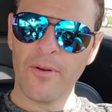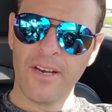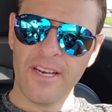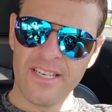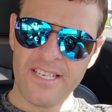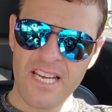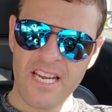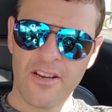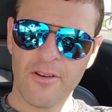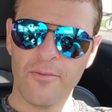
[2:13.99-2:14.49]
We're going
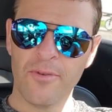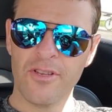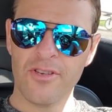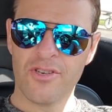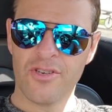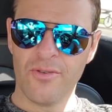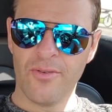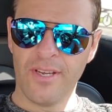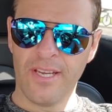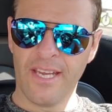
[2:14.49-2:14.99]
to tinker with her
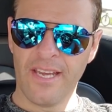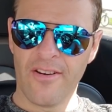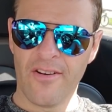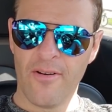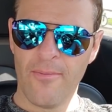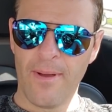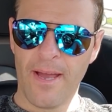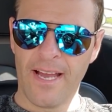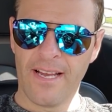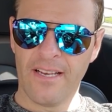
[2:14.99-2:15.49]
shoeing, get
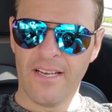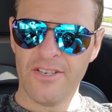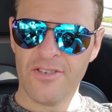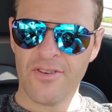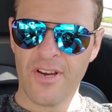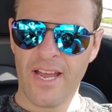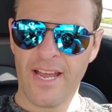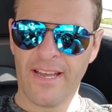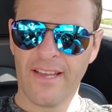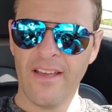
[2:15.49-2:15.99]
her back on
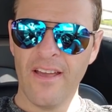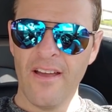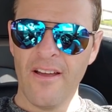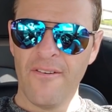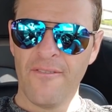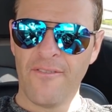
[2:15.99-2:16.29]
track.